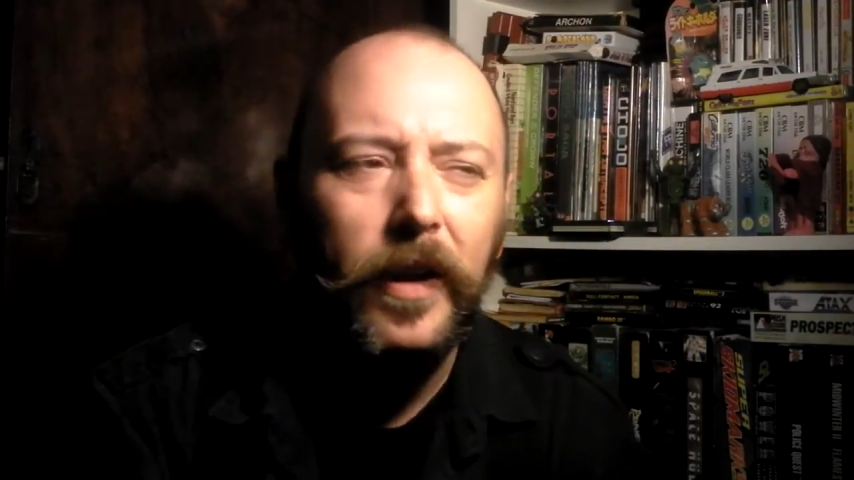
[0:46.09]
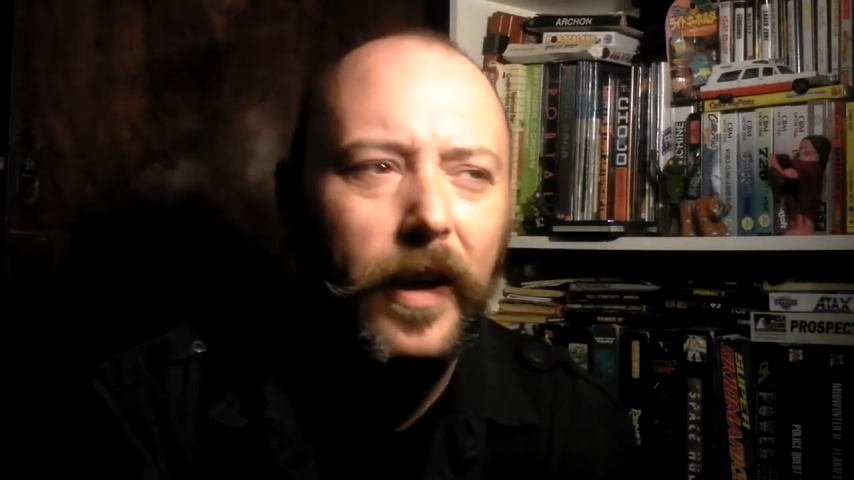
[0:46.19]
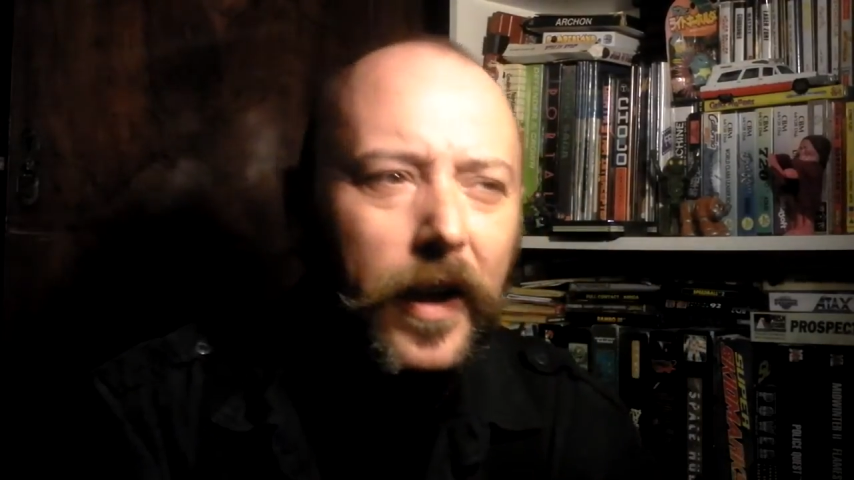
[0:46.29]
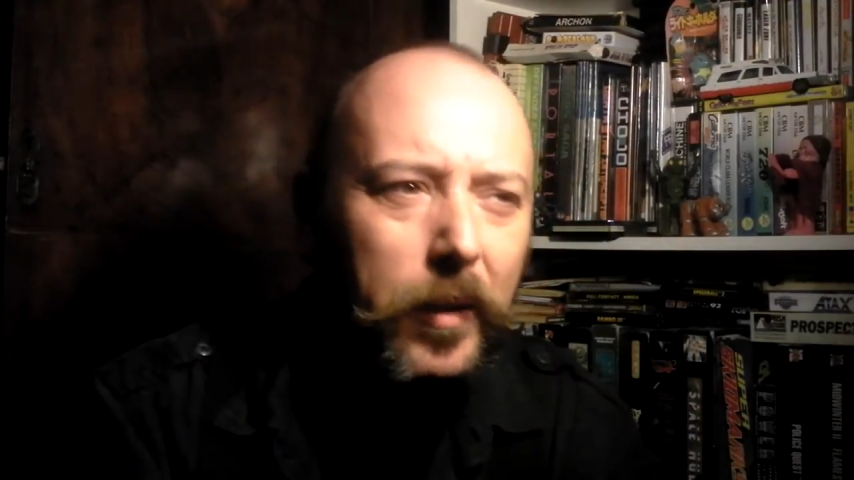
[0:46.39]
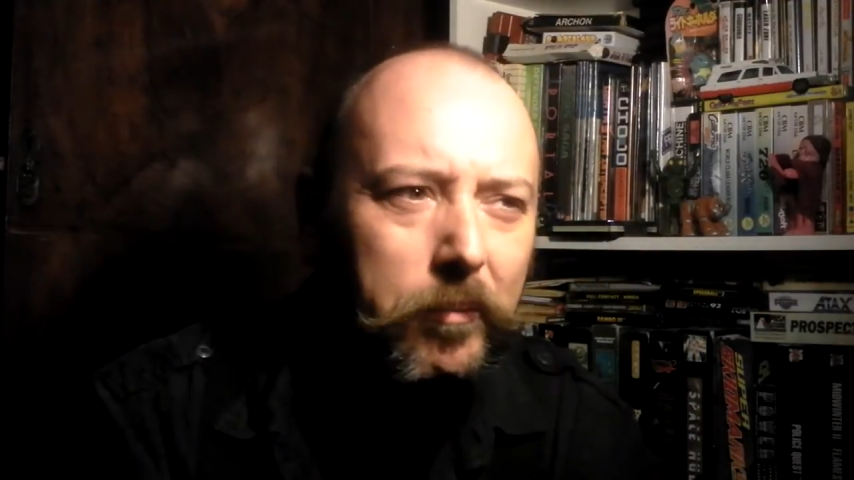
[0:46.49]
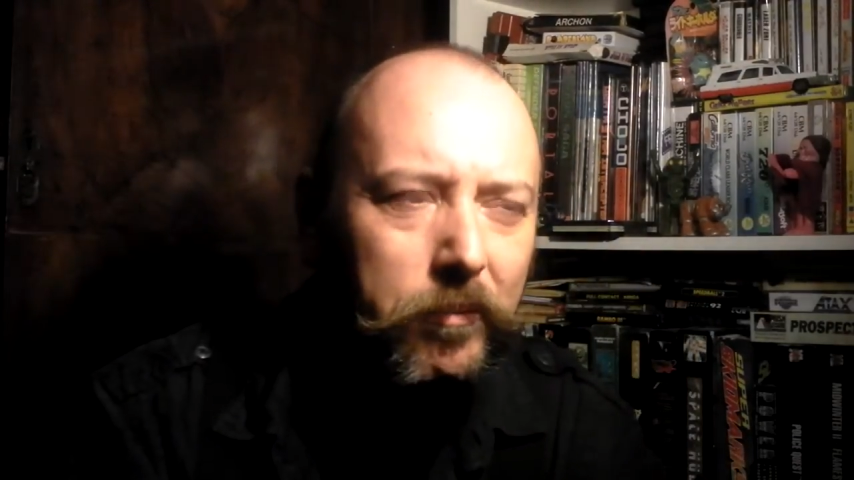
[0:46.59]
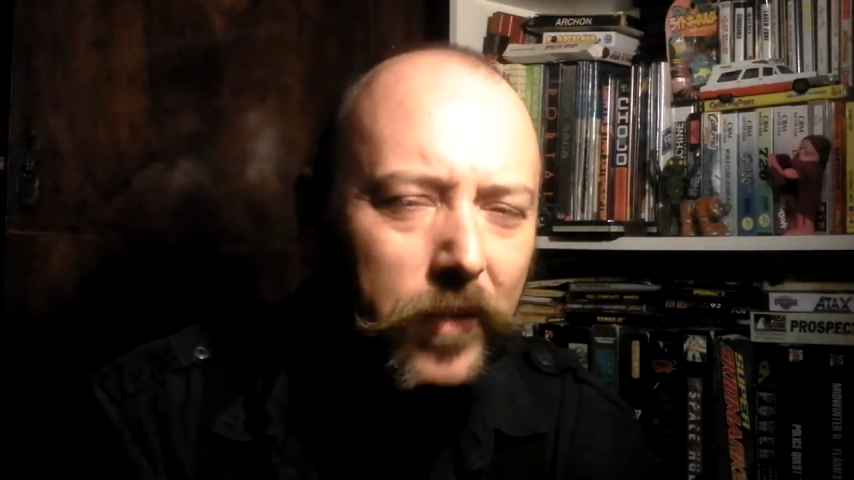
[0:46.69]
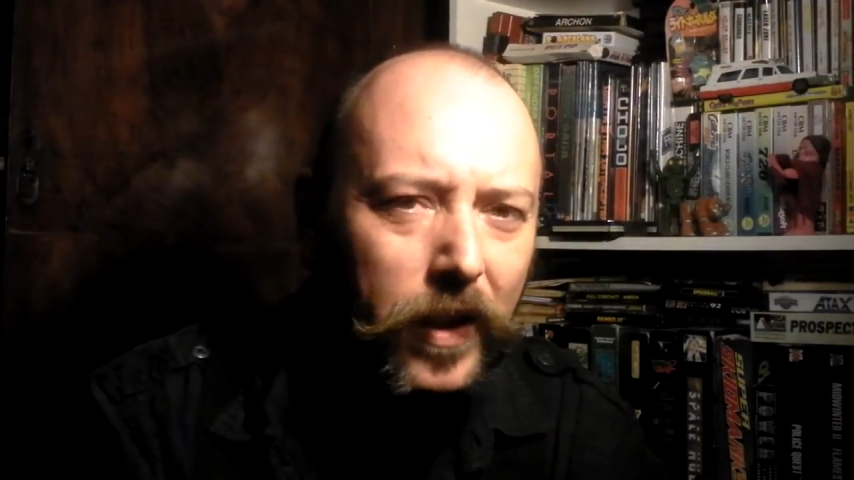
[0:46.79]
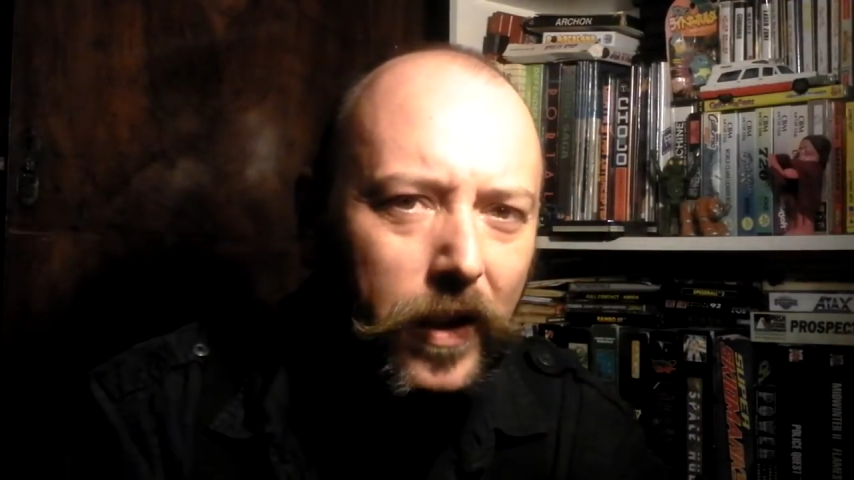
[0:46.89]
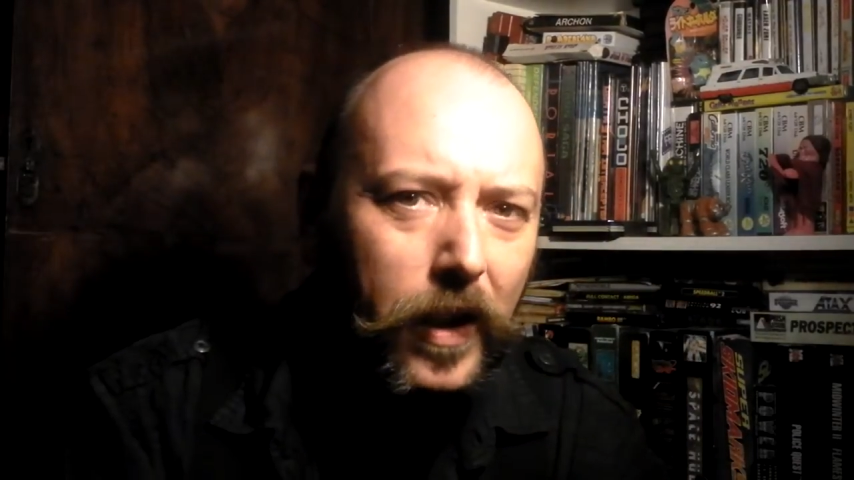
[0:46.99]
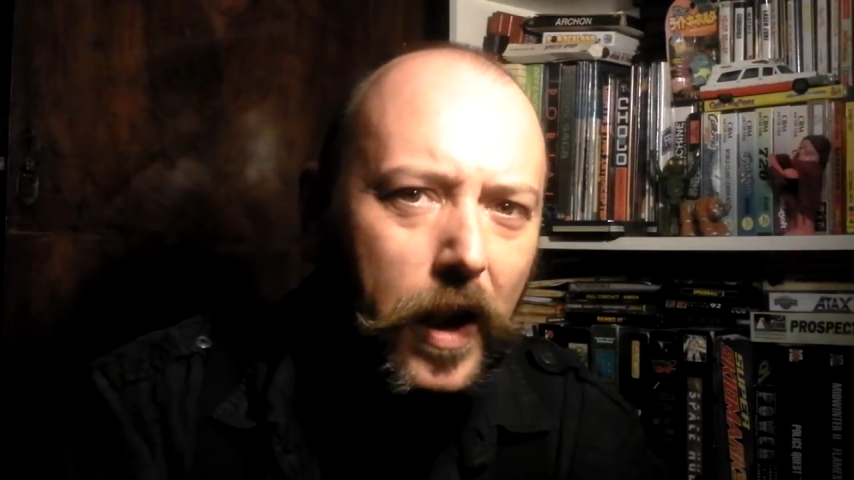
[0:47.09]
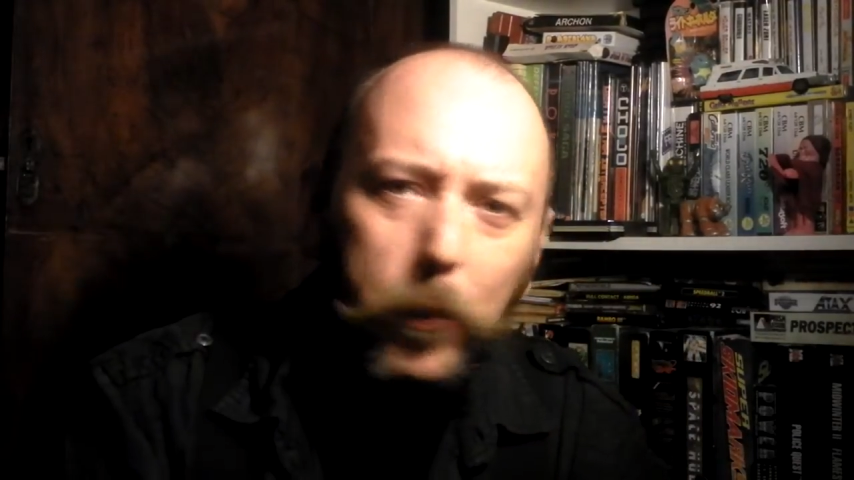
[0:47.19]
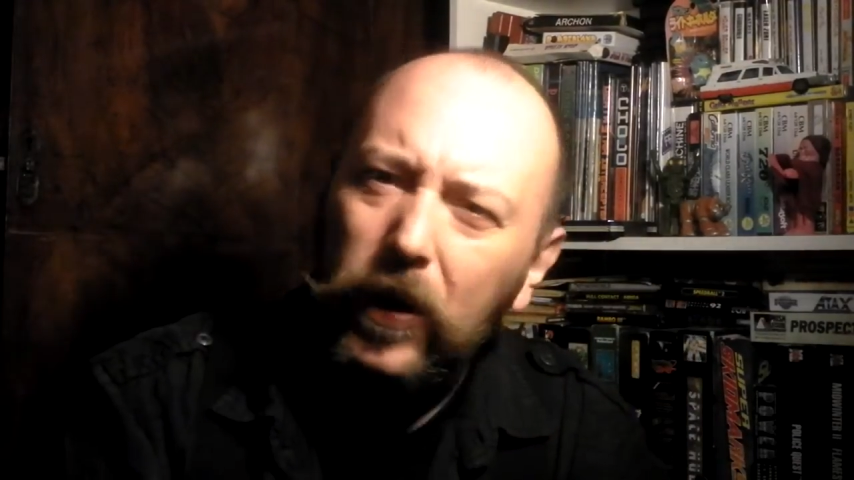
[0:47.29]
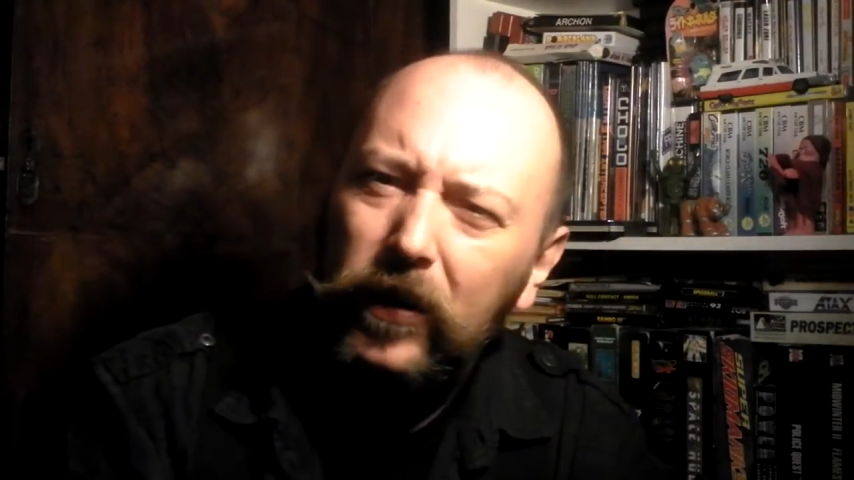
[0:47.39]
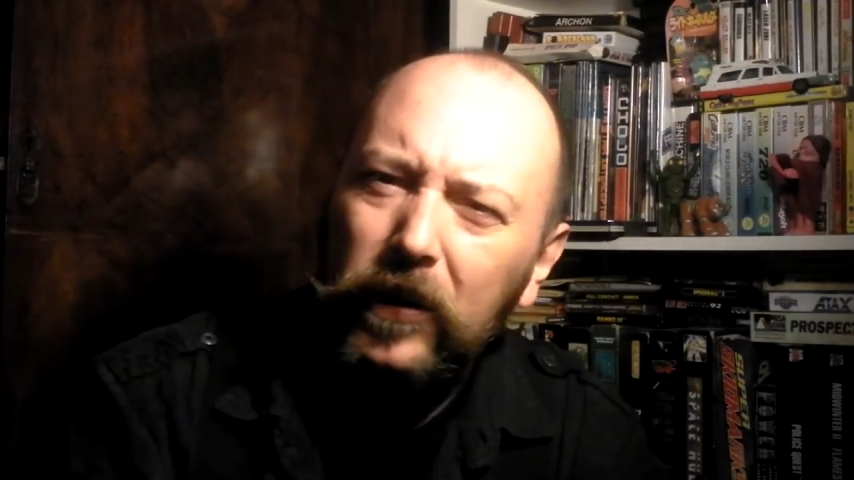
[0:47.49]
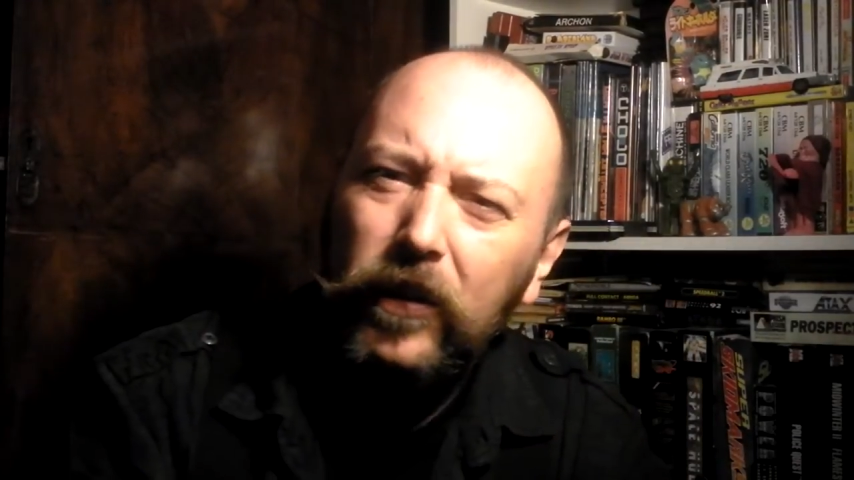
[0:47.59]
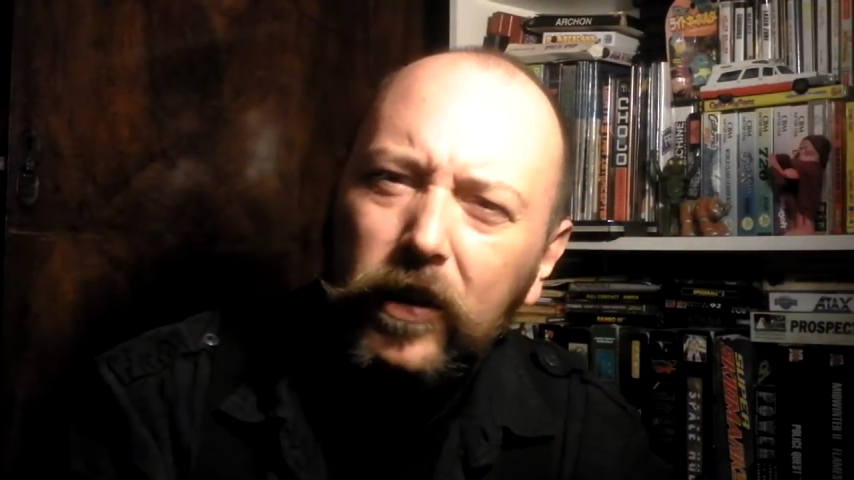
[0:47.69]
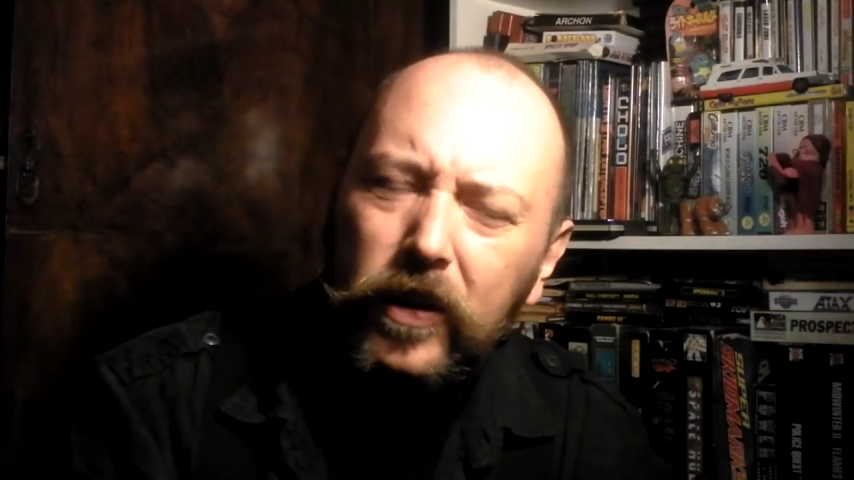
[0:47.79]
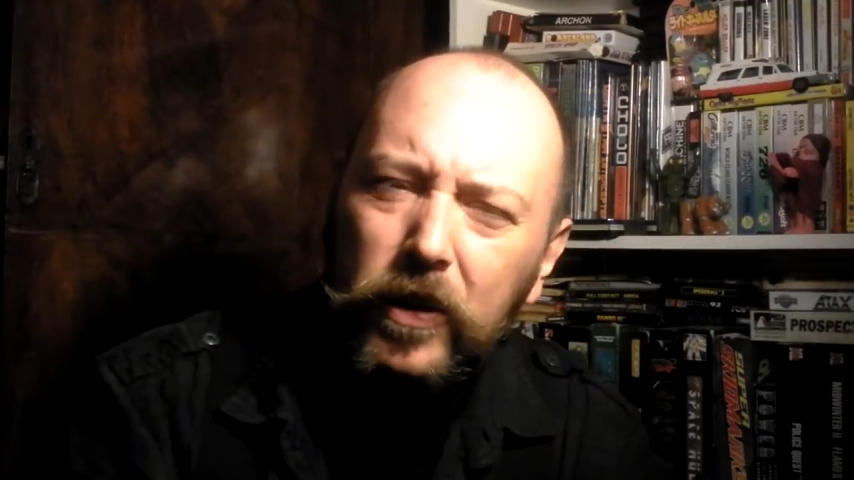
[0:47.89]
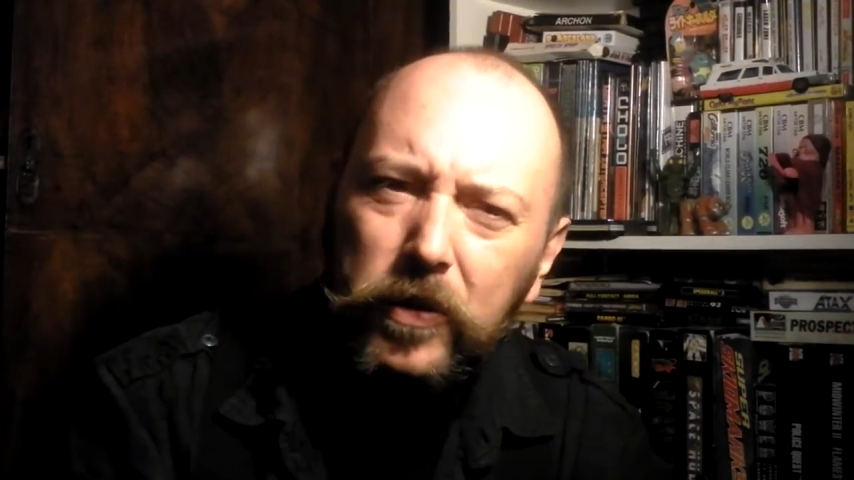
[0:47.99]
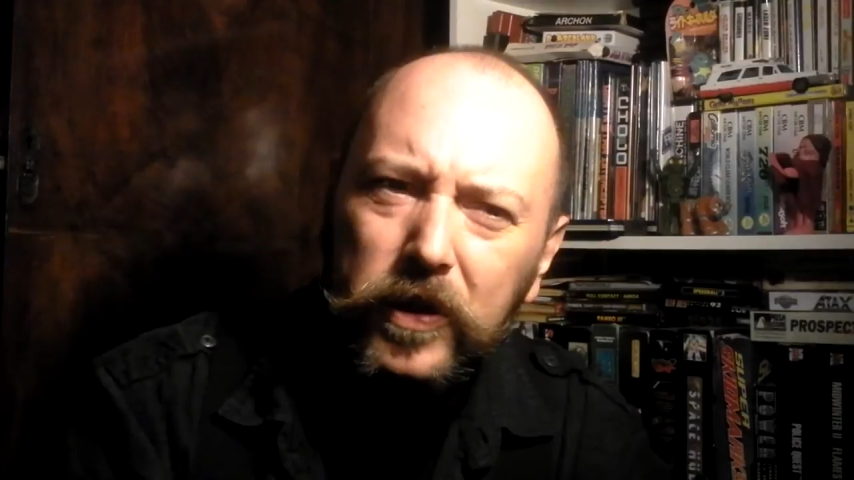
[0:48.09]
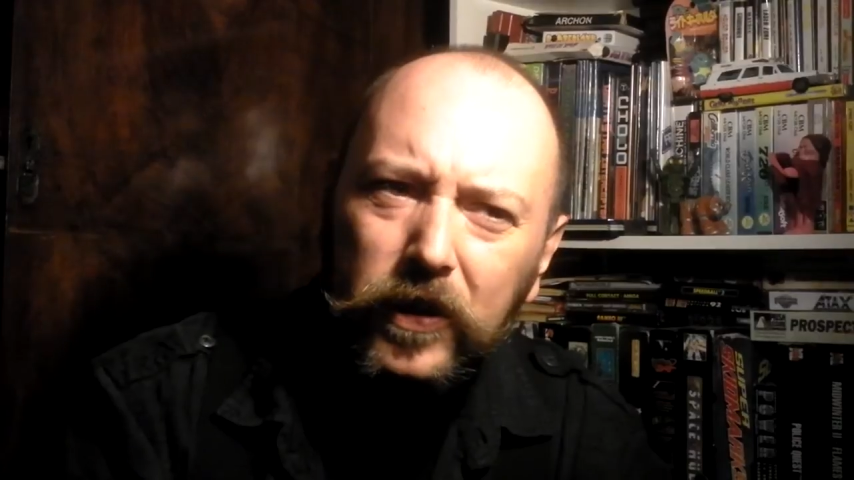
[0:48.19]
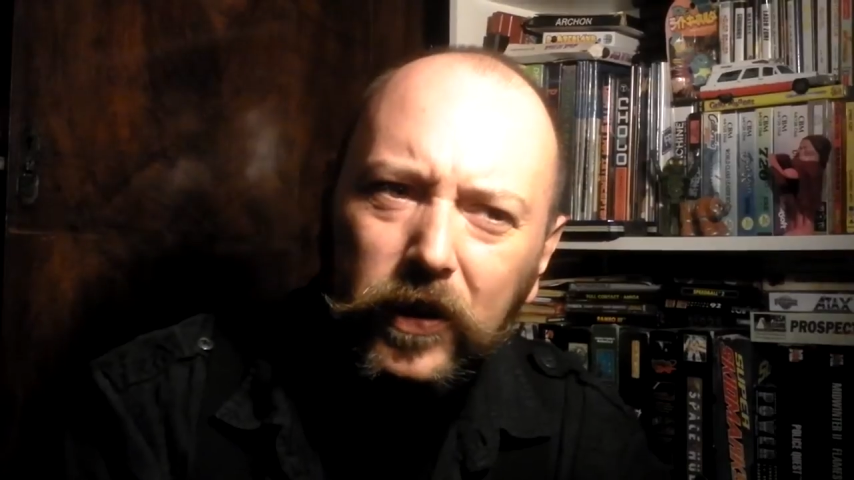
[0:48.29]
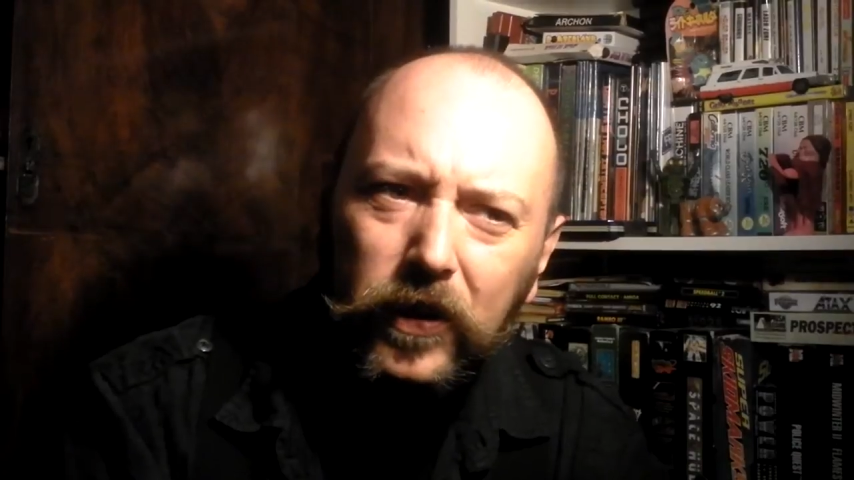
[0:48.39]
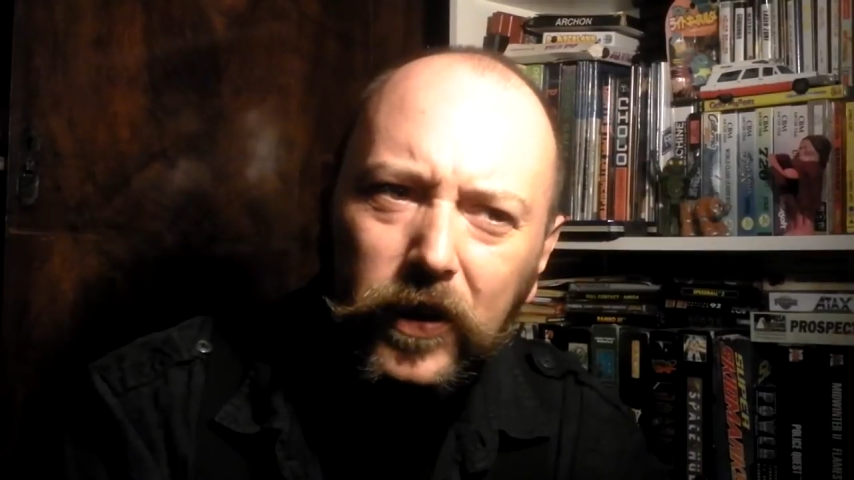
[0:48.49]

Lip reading: But I'd like you to know that